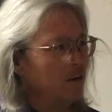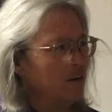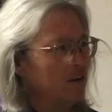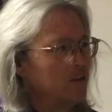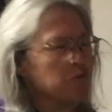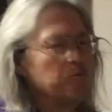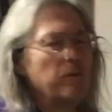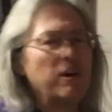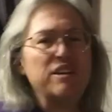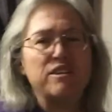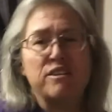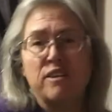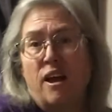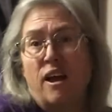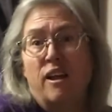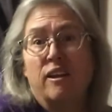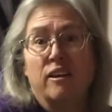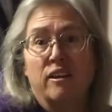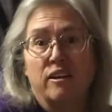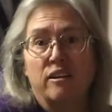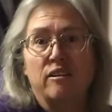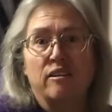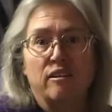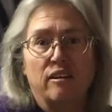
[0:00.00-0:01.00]
Spice
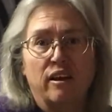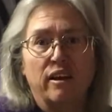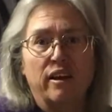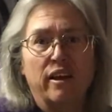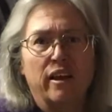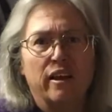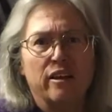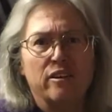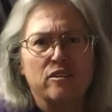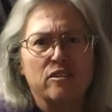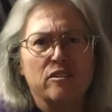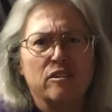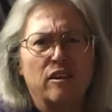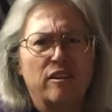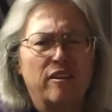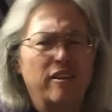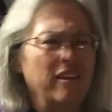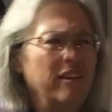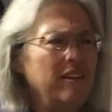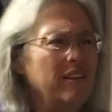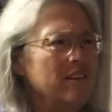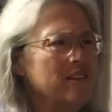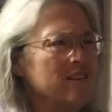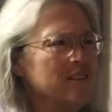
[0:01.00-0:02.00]
Island, I guess. I
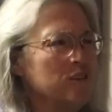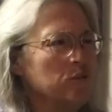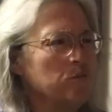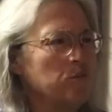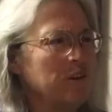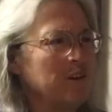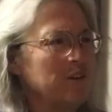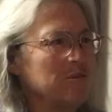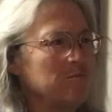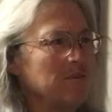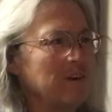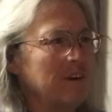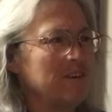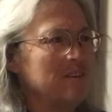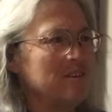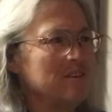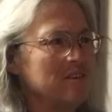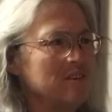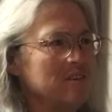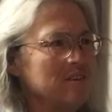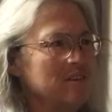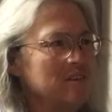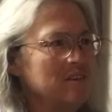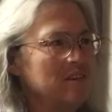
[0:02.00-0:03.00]
think they still make
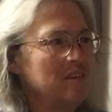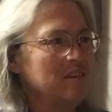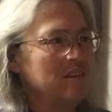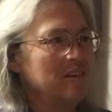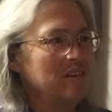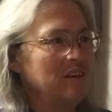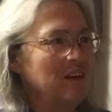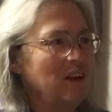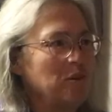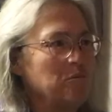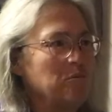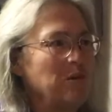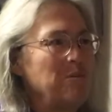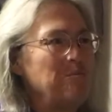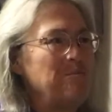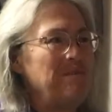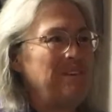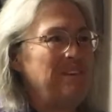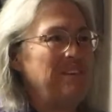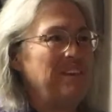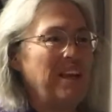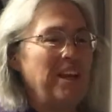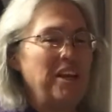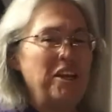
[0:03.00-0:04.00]
spices. I might
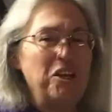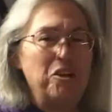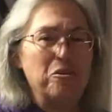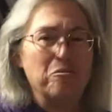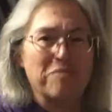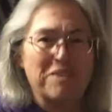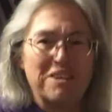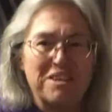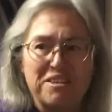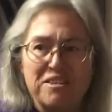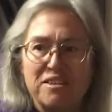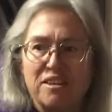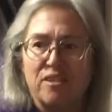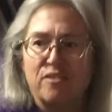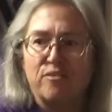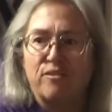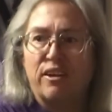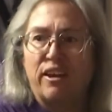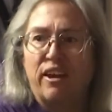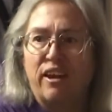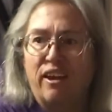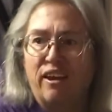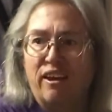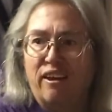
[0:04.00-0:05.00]
be dating myself
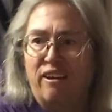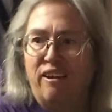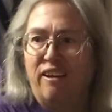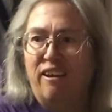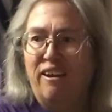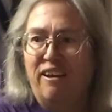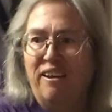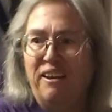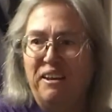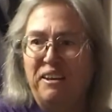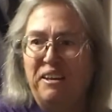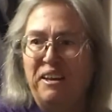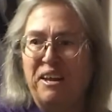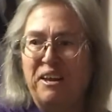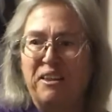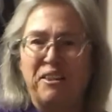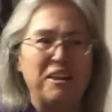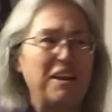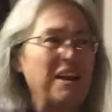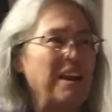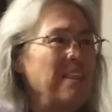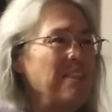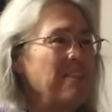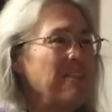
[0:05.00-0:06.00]
again.
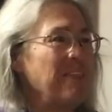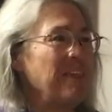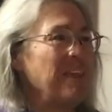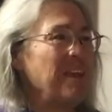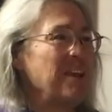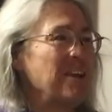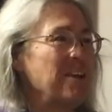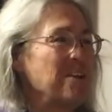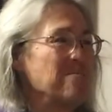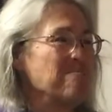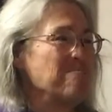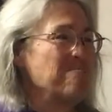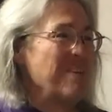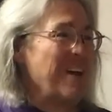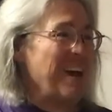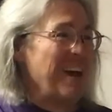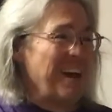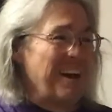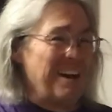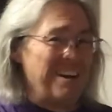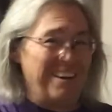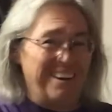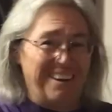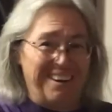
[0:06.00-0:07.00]
That's what I think
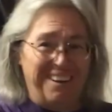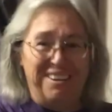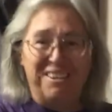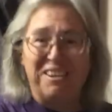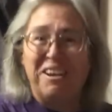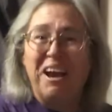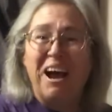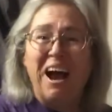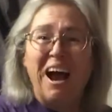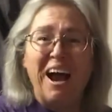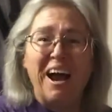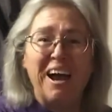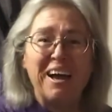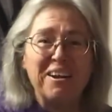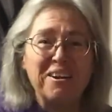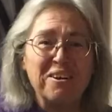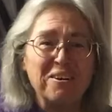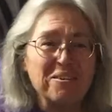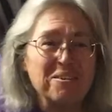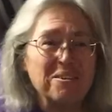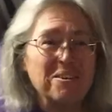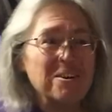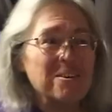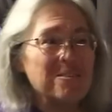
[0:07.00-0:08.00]
about it. I
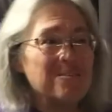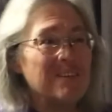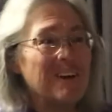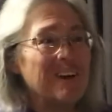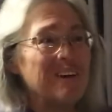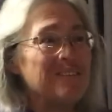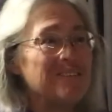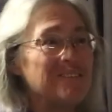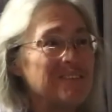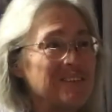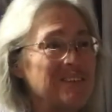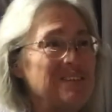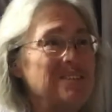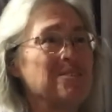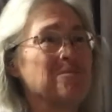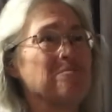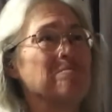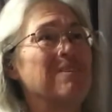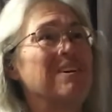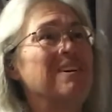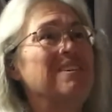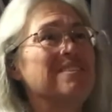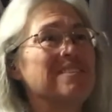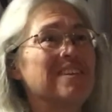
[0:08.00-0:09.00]
don't know if I've seen
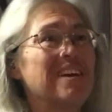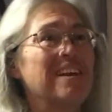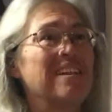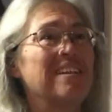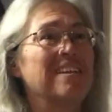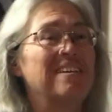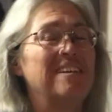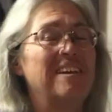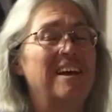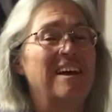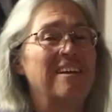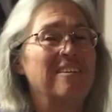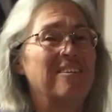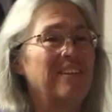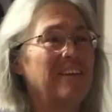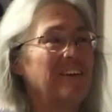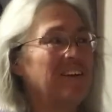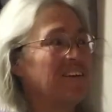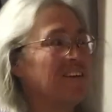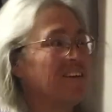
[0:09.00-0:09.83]
Spice Island out there.